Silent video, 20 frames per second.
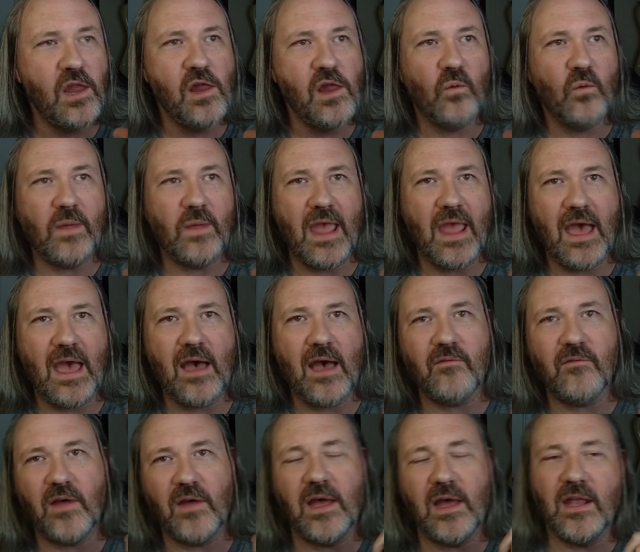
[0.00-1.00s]
We
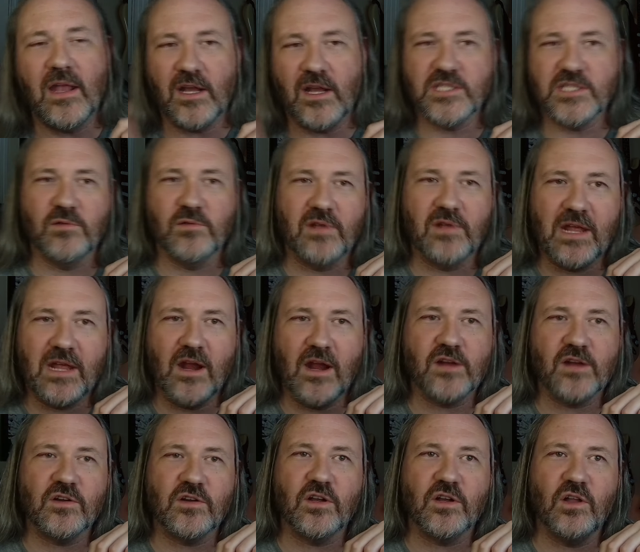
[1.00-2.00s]
have an auxiliary
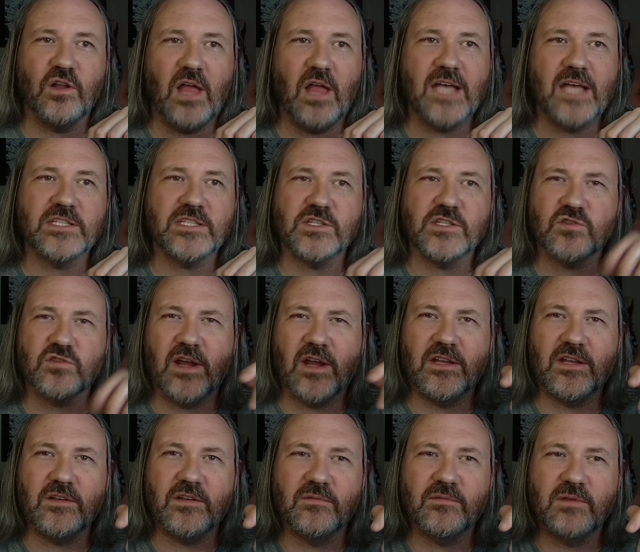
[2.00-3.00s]
character in Colossus trying
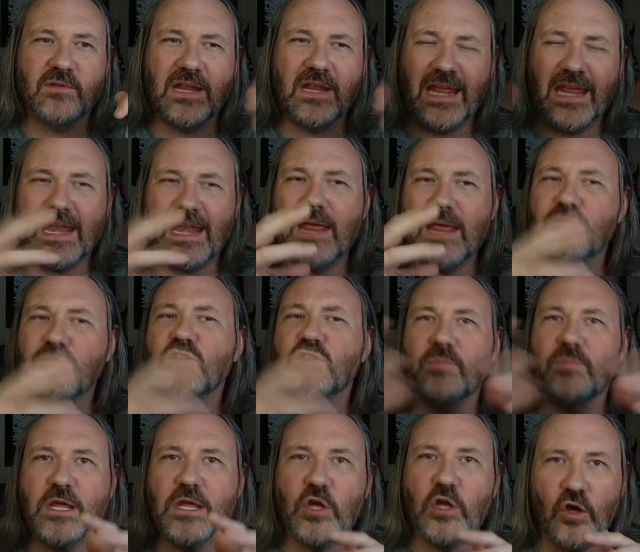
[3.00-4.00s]
to get him to
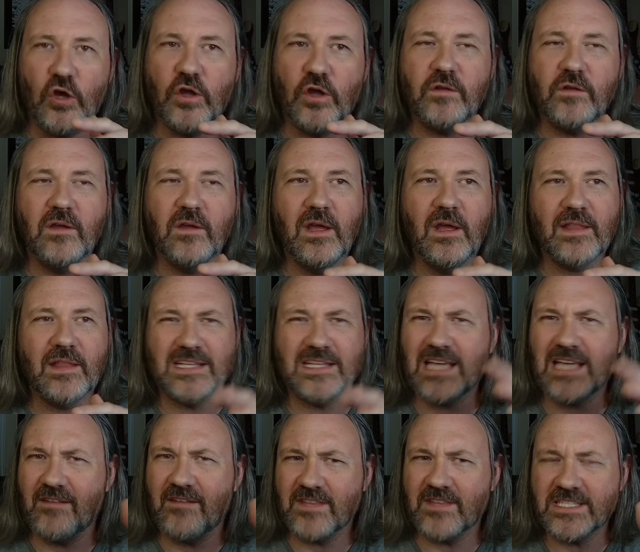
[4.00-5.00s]
be good. That's
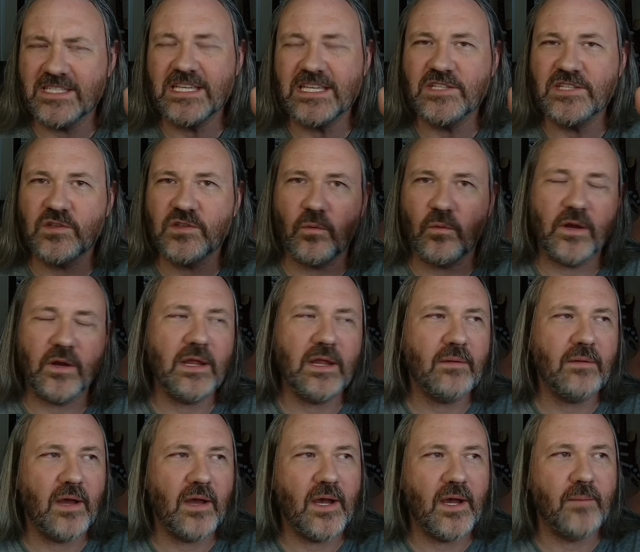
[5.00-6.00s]
kind of the C
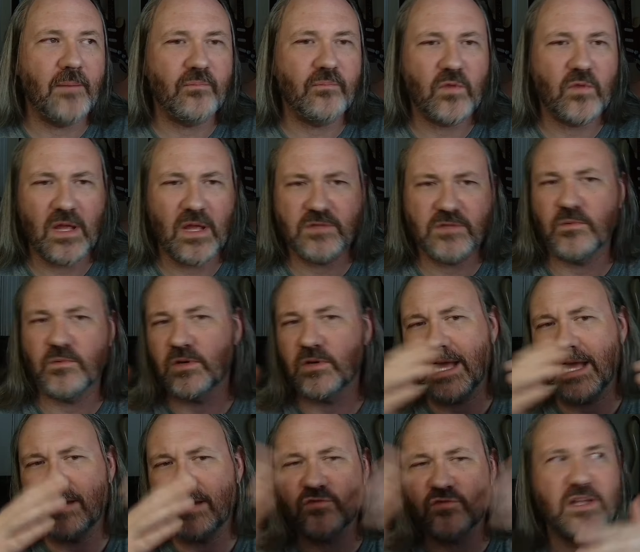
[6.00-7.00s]
story. As we're
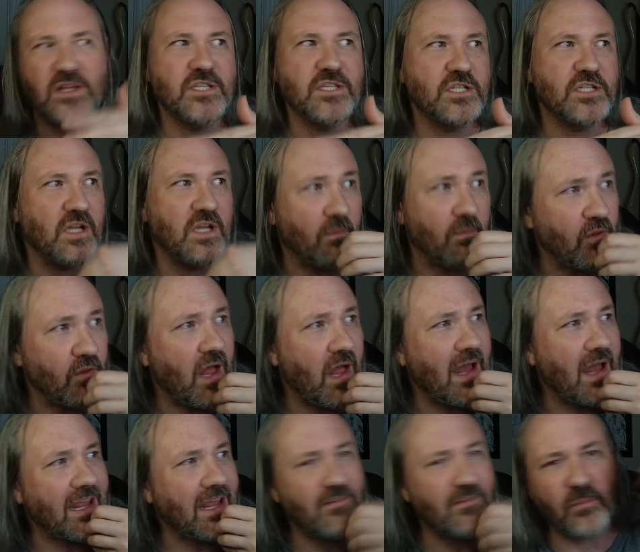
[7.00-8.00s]
kind of transitioning to
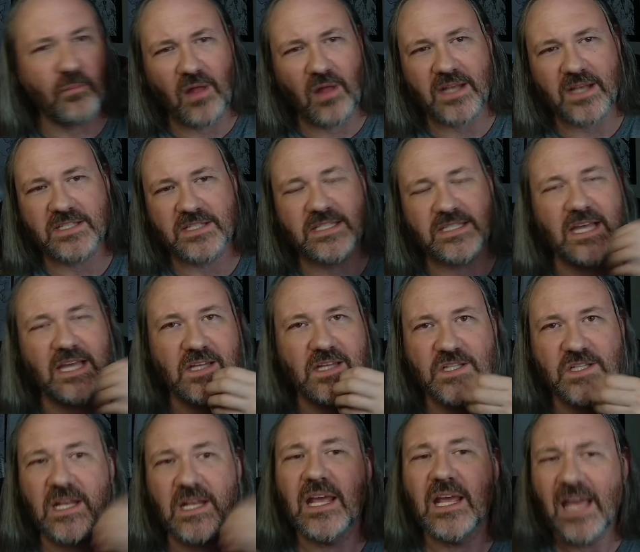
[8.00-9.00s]
plot, I give the plot a 6 out of
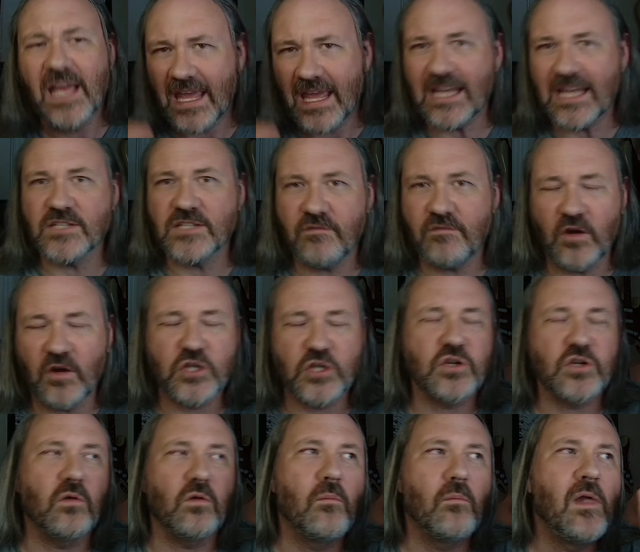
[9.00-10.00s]
10. Again, it's
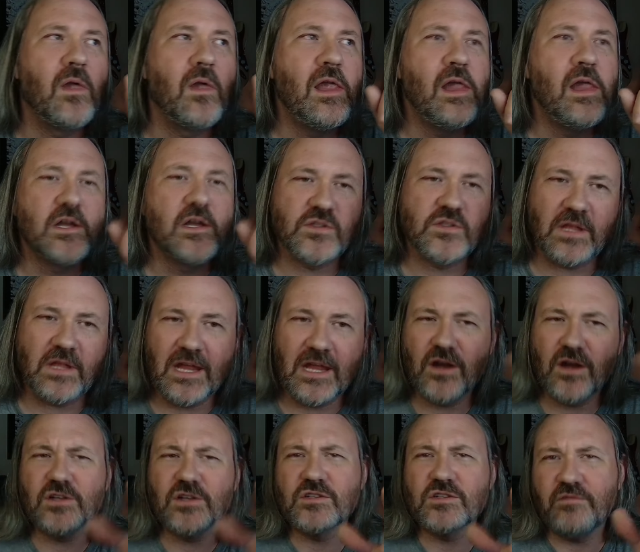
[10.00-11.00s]
functional. So the
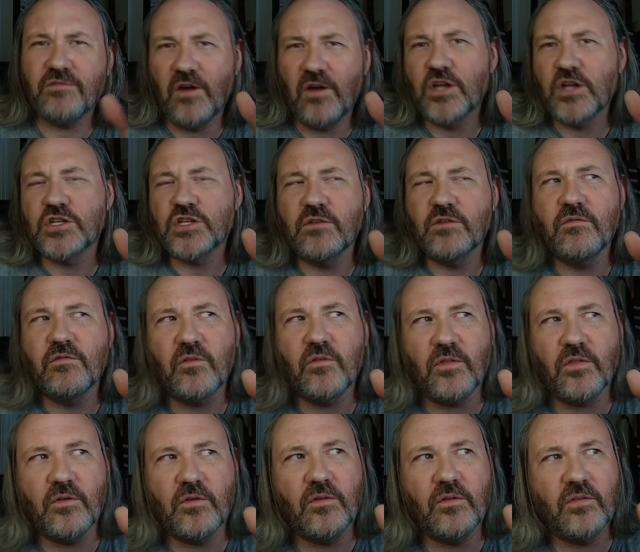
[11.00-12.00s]
characters function for
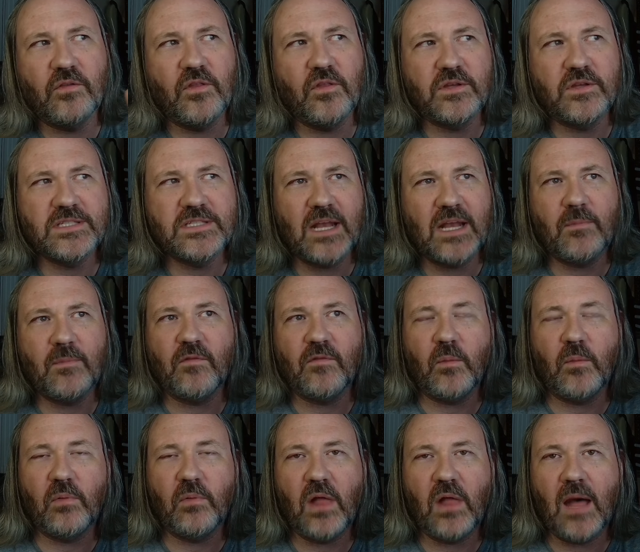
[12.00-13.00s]
the setup of
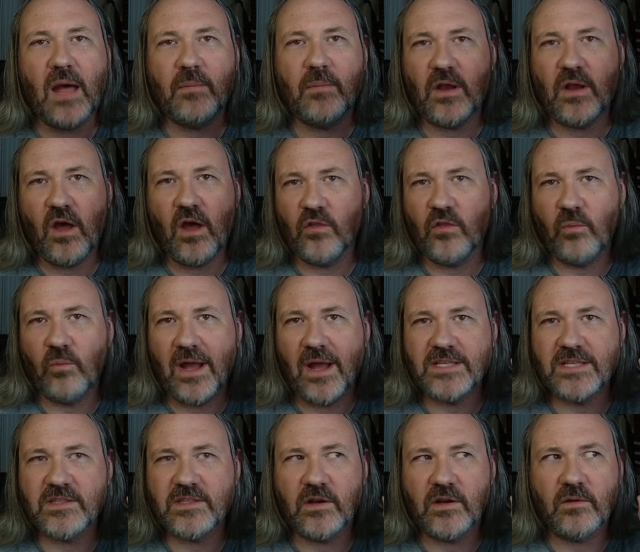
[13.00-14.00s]
the plot, but
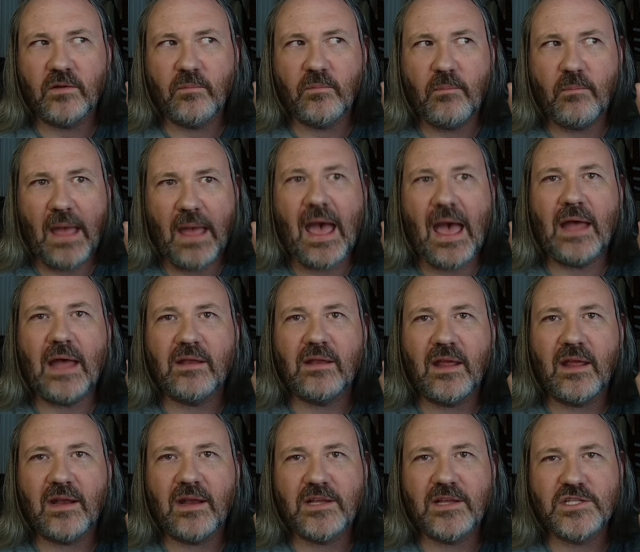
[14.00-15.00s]
otherwise they're bad,
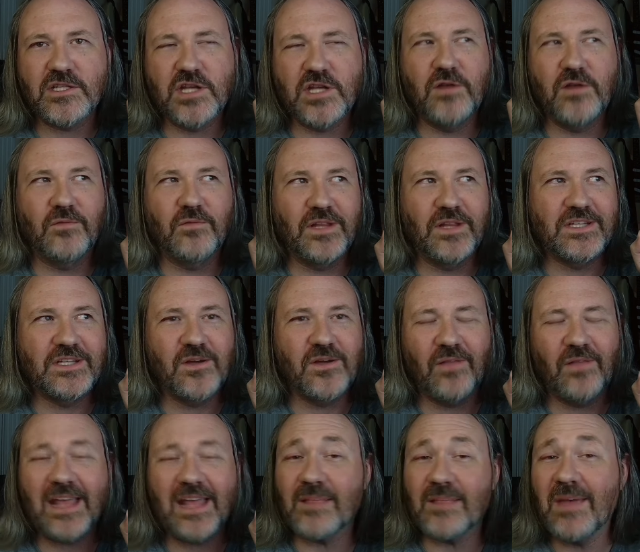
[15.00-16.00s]
and I generally
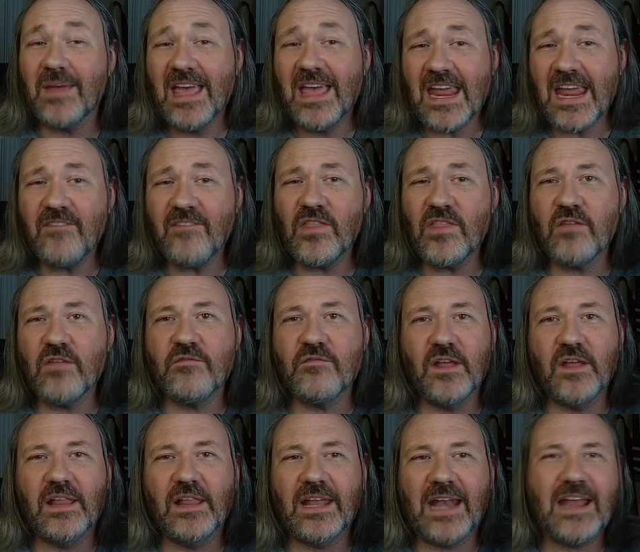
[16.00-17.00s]
don't like them. Even the
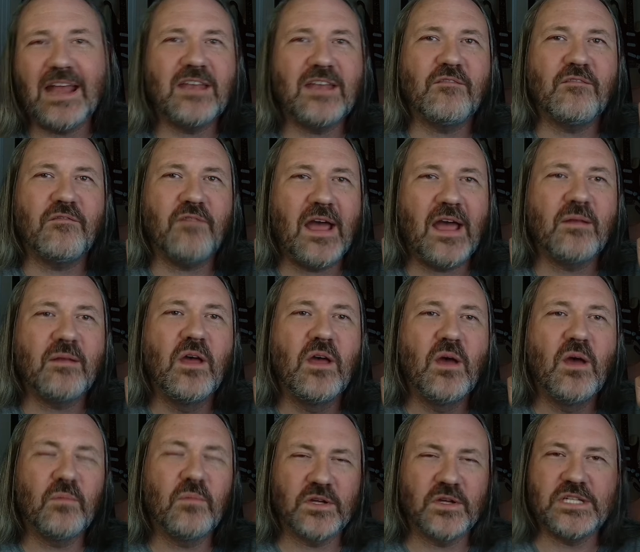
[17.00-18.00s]
villain I didn't find
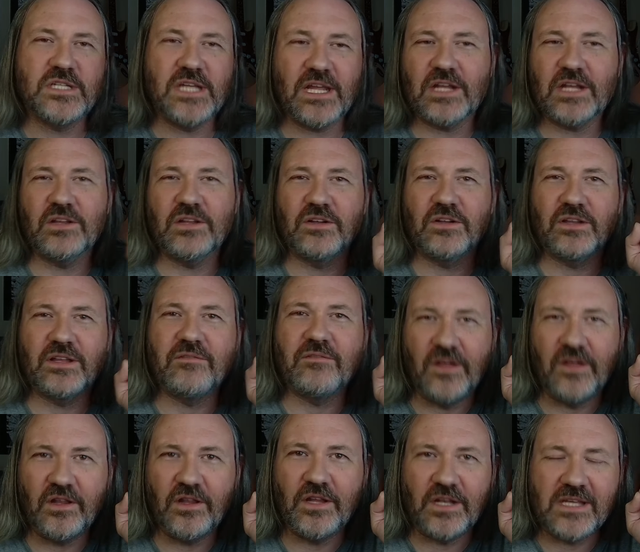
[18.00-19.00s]
particularly
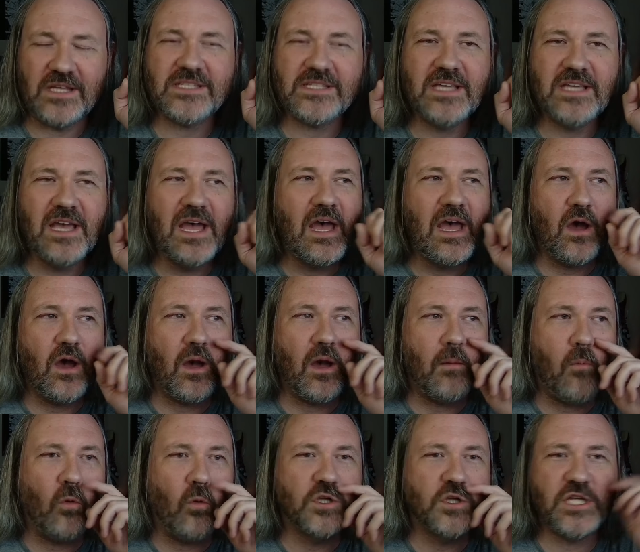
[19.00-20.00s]
villainous,
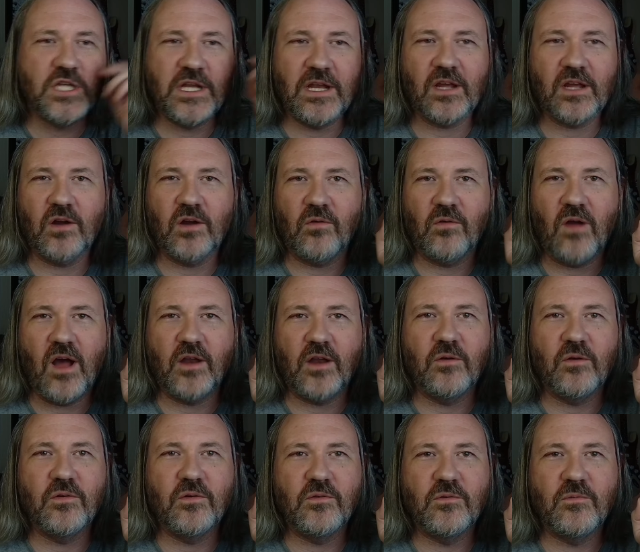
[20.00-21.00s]
or Gina
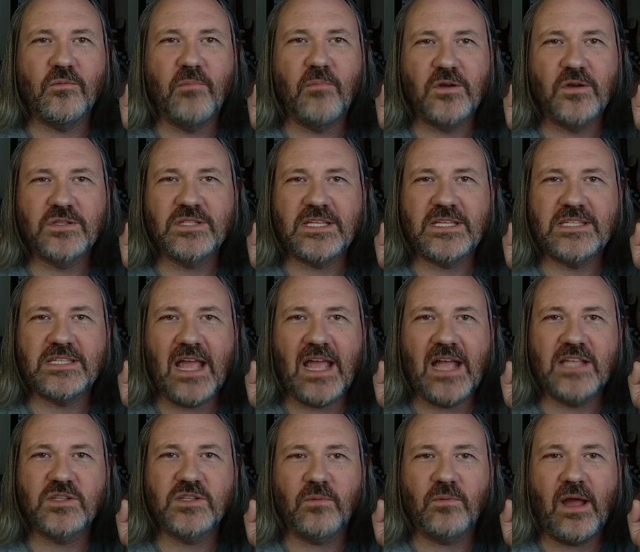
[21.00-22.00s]
Carano, who mostly
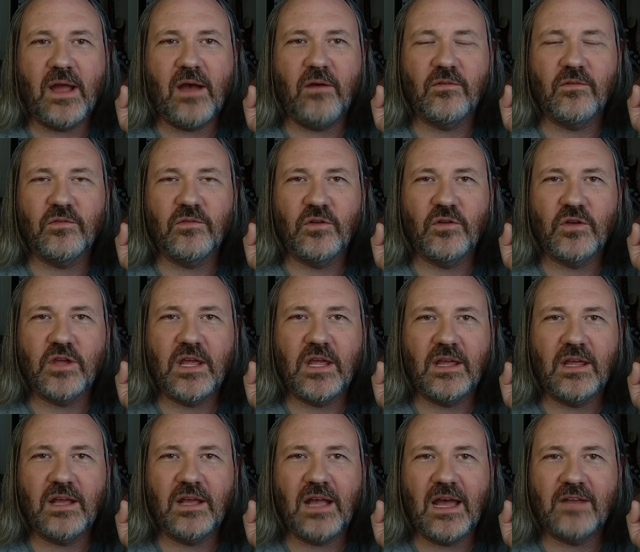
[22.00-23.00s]
stands around
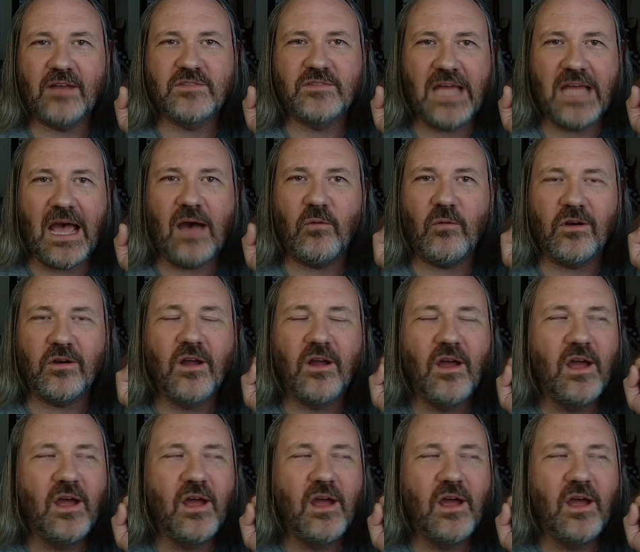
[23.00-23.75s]
looking kind of dour.